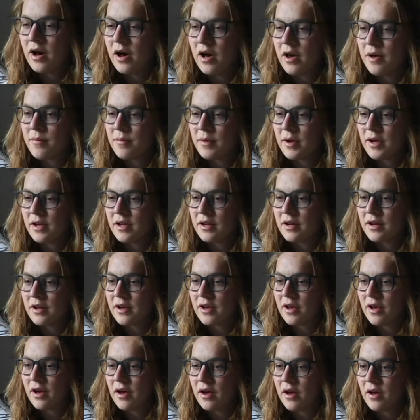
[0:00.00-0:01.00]
I mean,
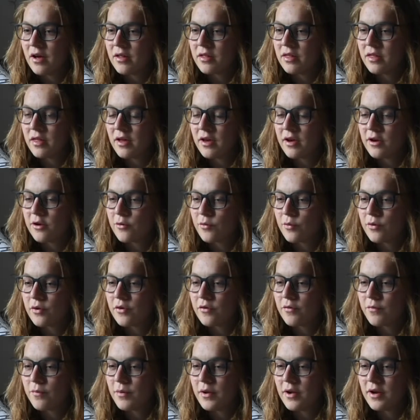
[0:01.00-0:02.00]
I think it would
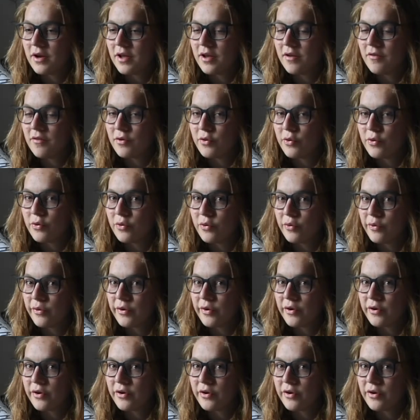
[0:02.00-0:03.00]
have been even
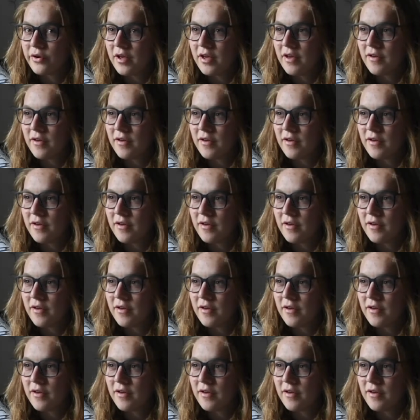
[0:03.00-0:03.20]
cooler